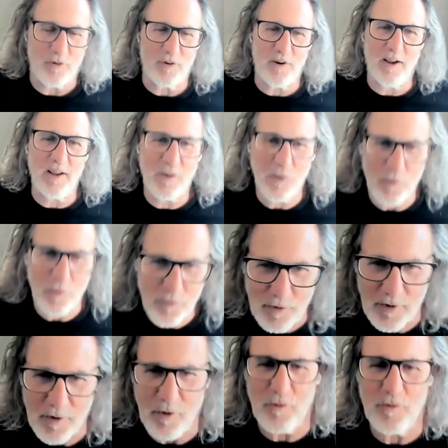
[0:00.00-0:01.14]
over and
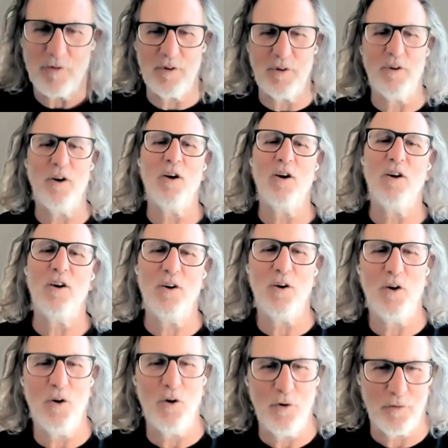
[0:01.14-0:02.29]
over and over and
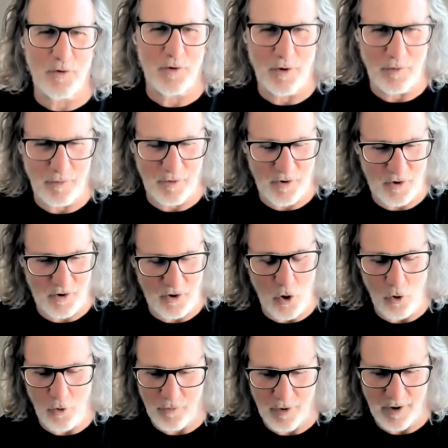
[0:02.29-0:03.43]
over and over
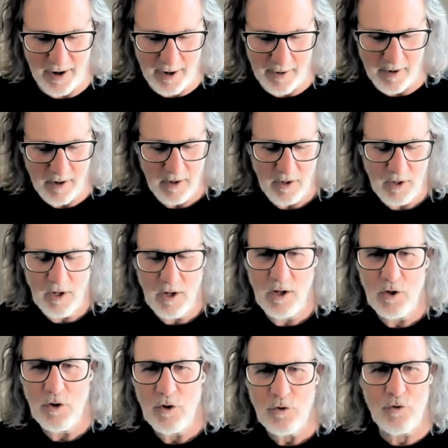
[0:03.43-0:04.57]
and over again.
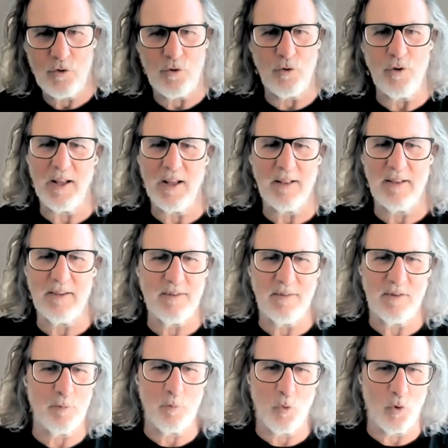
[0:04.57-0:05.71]
Do not
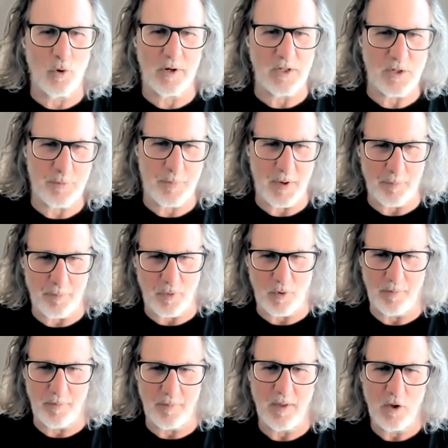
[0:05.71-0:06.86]
listen to mortgage
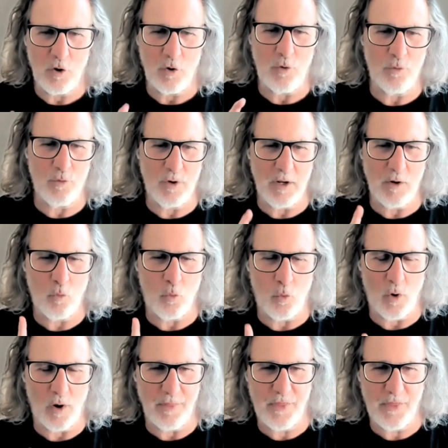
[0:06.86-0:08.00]
people. You need
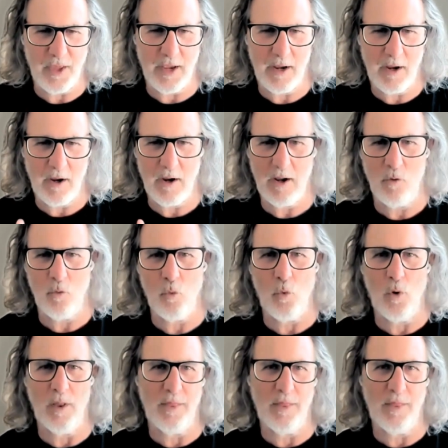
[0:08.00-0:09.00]
one thing